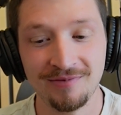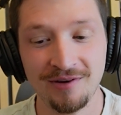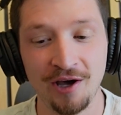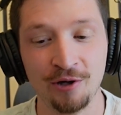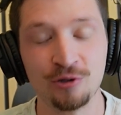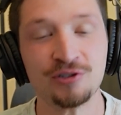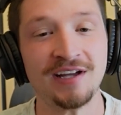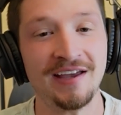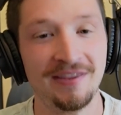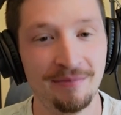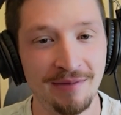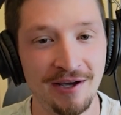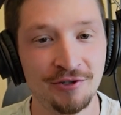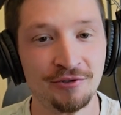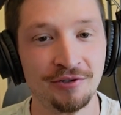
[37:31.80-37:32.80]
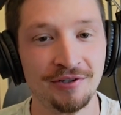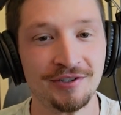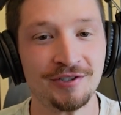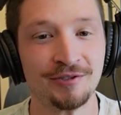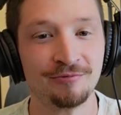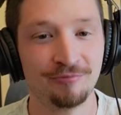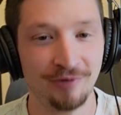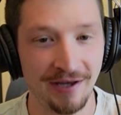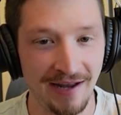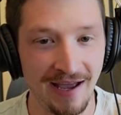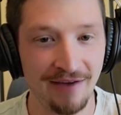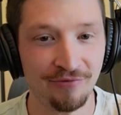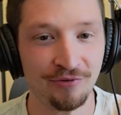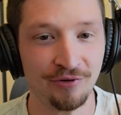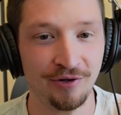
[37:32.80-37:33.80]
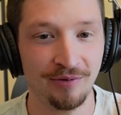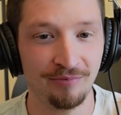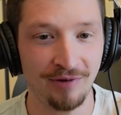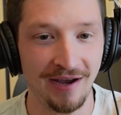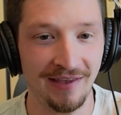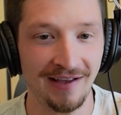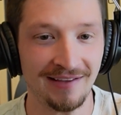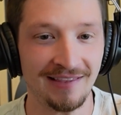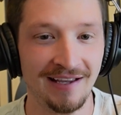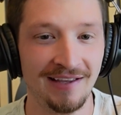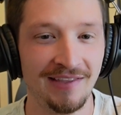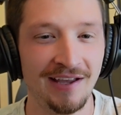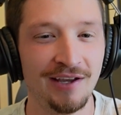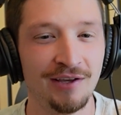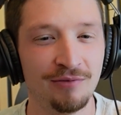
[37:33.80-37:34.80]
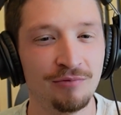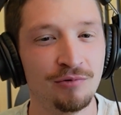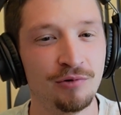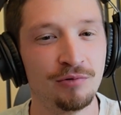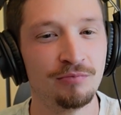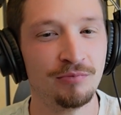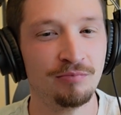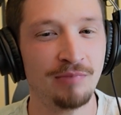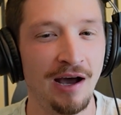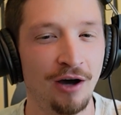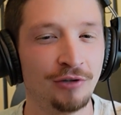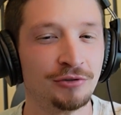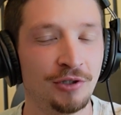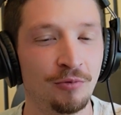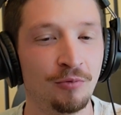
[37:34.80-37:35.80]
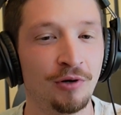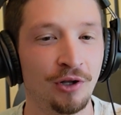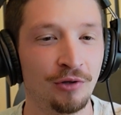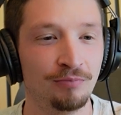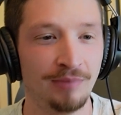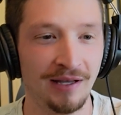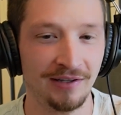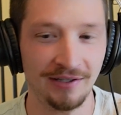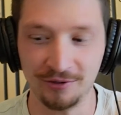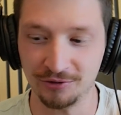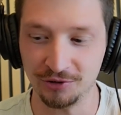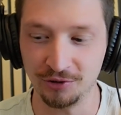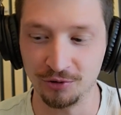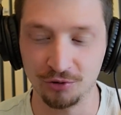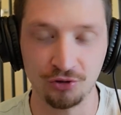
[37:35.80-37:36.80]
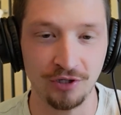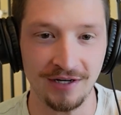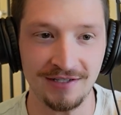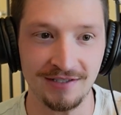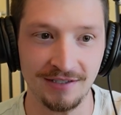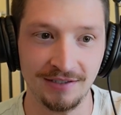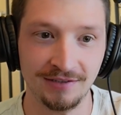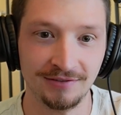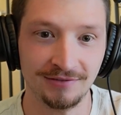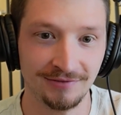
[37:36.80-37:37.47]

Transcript: understand the metrics, run after them, right? Like they also want to buy leaders a little crazy.